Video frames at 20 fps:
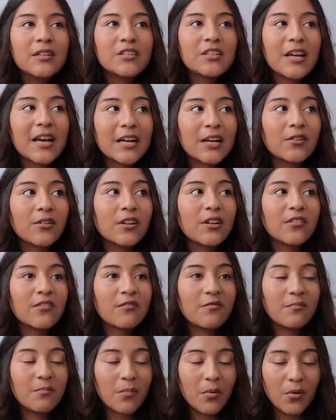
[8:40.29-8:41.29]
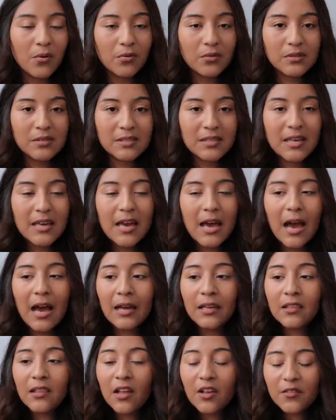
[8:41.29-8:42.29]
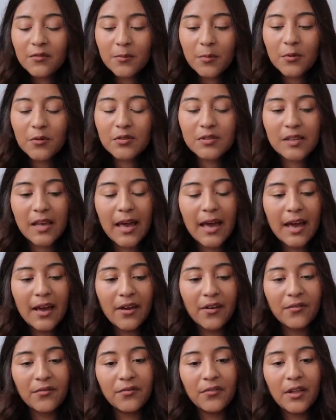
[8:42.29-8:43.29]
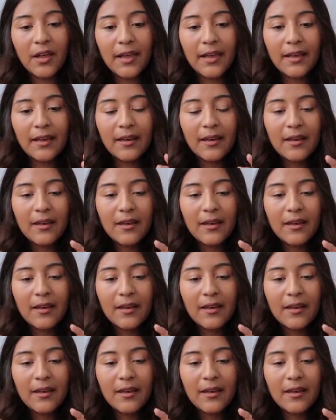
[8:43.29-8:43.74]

decorative bowls. I love bowls that have like